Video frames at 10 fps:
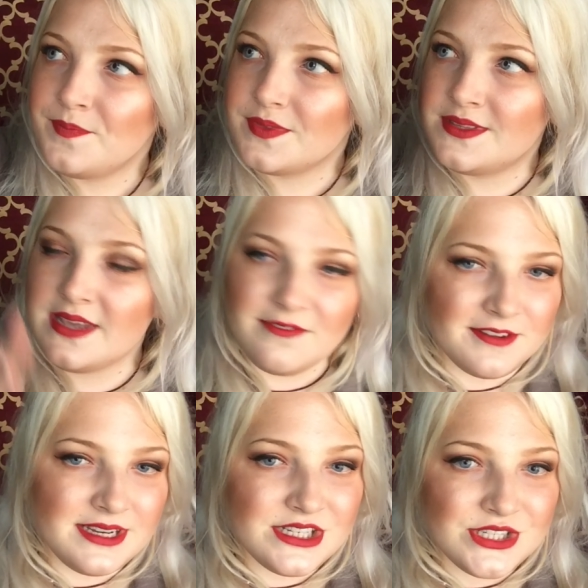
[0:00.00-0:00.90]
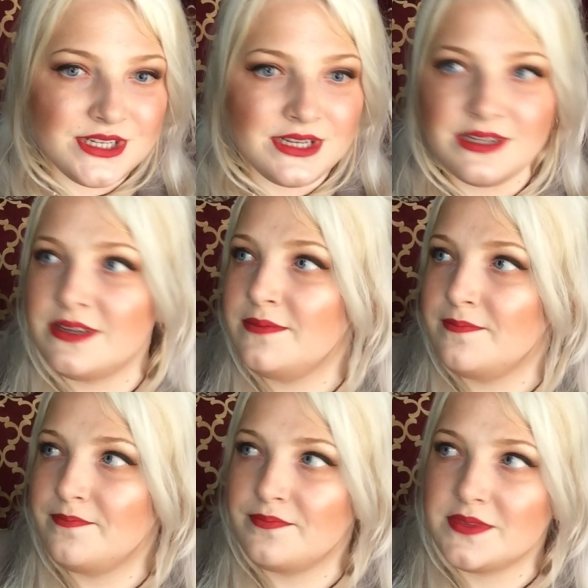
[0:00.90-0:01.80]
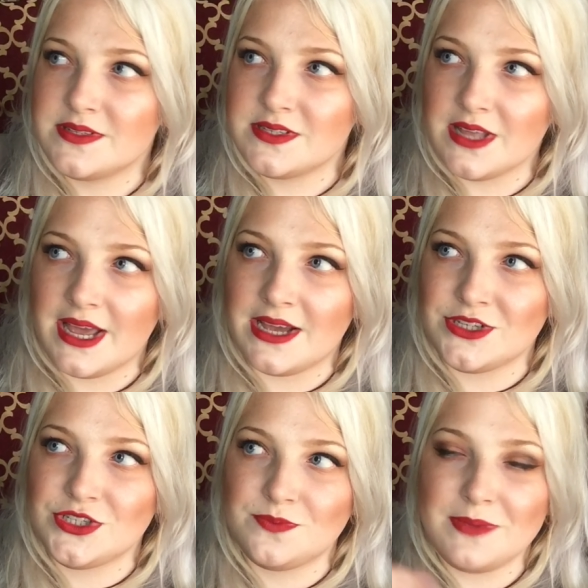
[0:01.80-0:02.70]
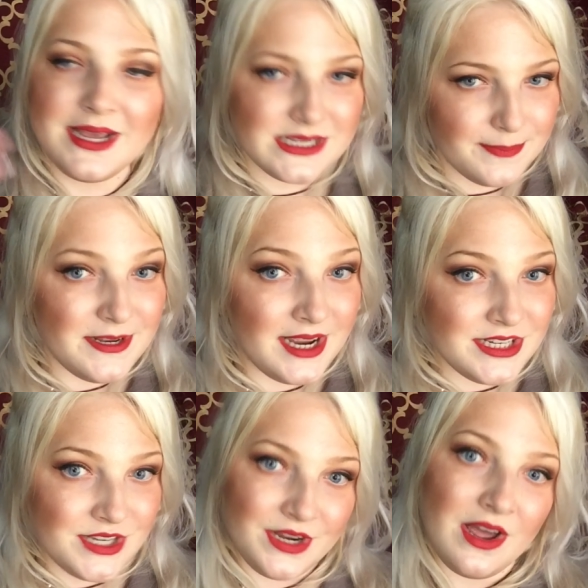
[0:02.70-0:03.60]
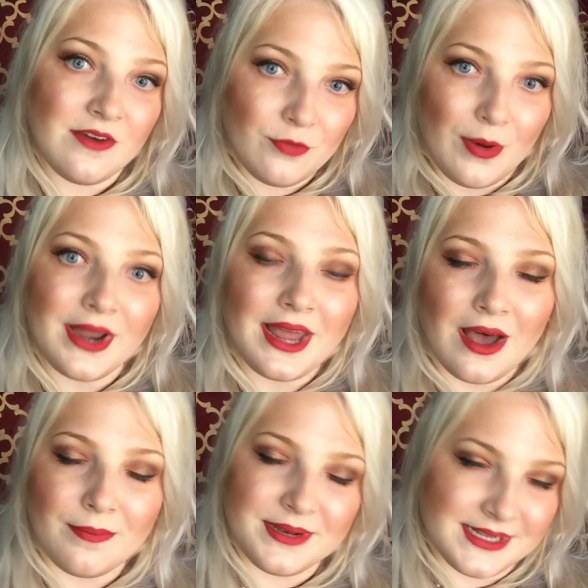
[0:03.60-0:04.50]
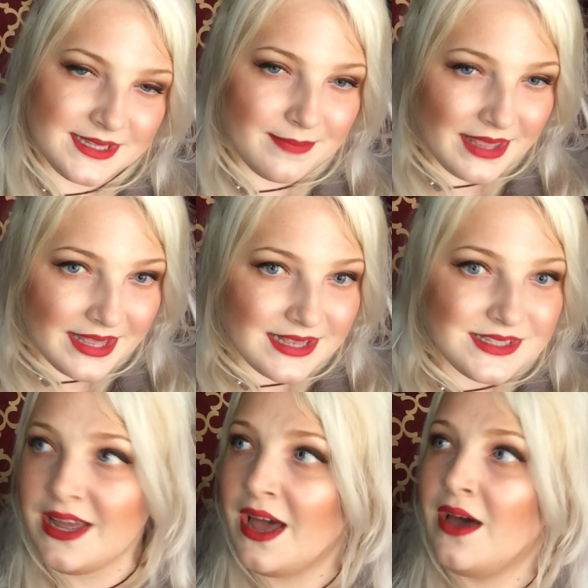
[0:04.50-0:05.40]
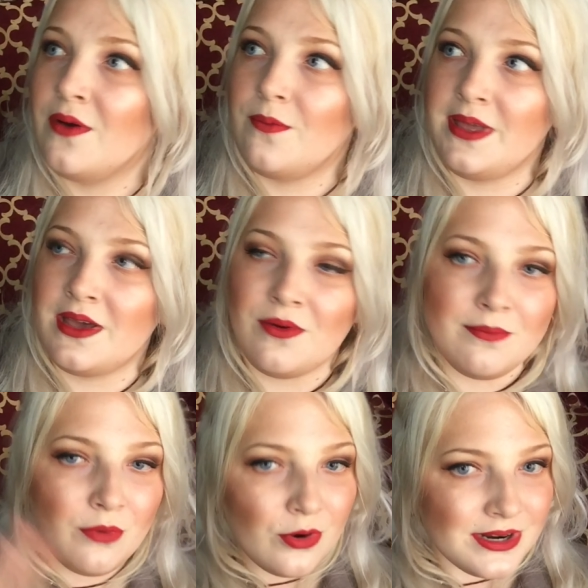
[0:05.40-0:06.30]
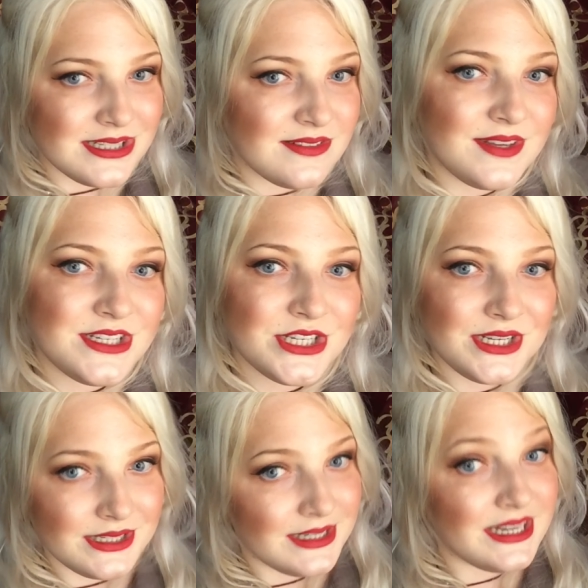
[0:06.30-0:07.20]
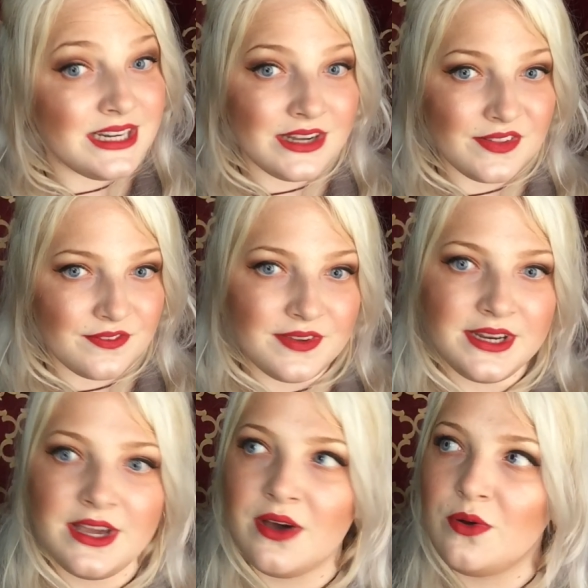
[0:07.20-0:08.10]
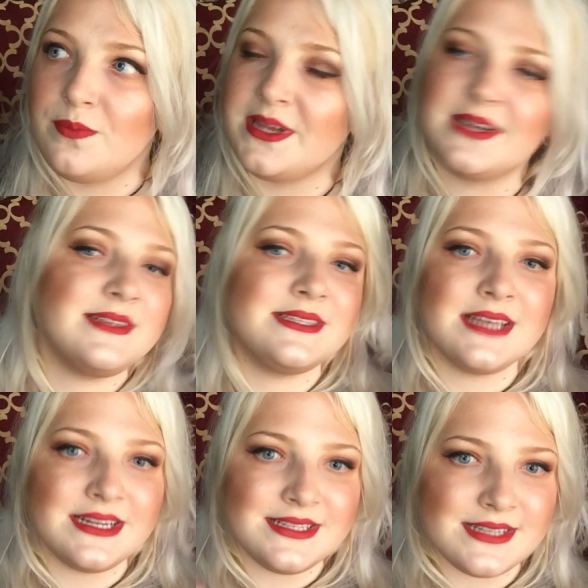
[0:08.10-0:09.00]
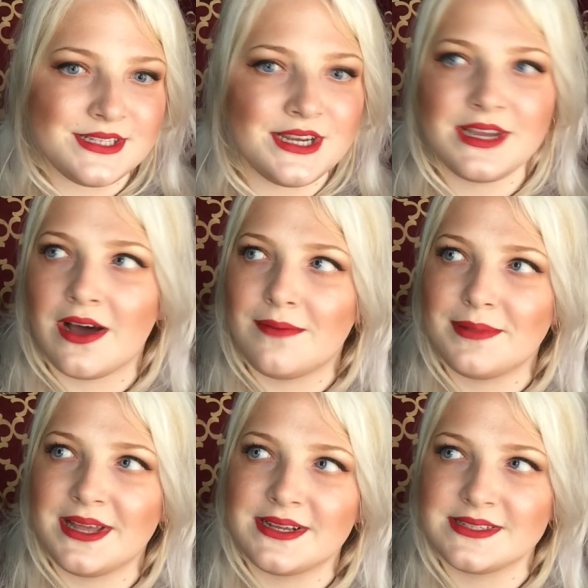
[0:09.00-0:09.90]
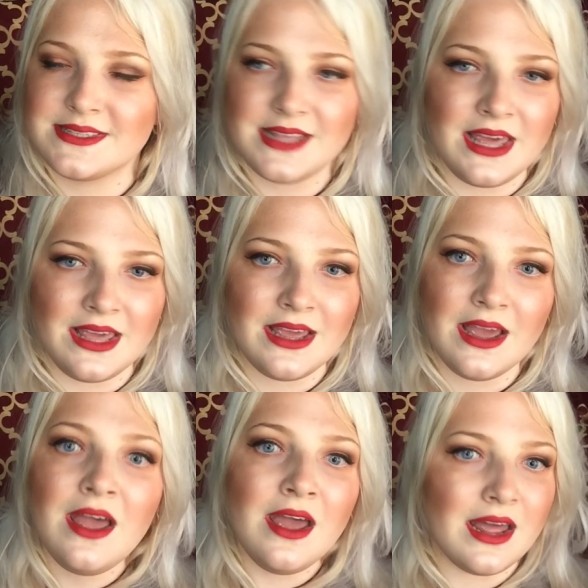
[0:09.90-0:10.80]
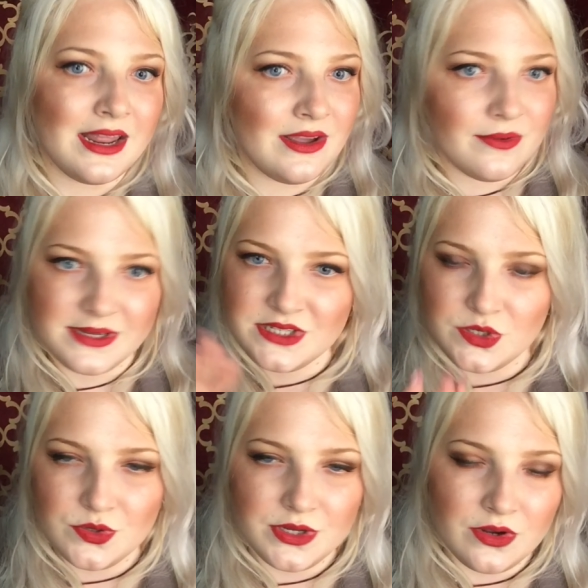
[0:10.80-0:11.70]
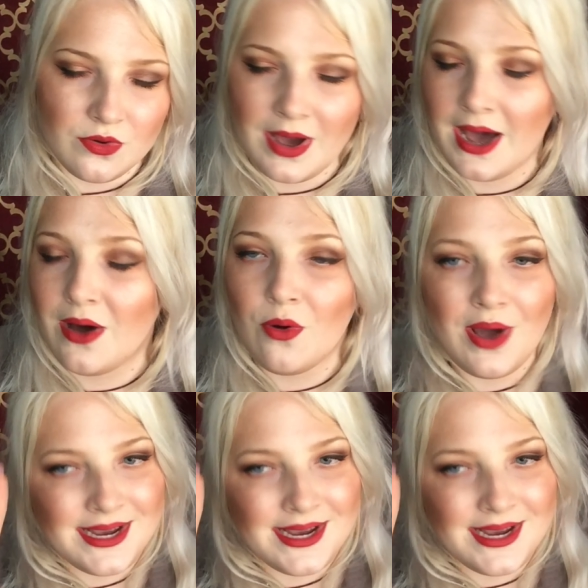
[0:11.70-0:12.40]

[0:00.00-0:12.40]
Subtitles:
definition / explanation of what albinism is. We can go more into vision in another video because that is such a complex thing, and go into, you know, how I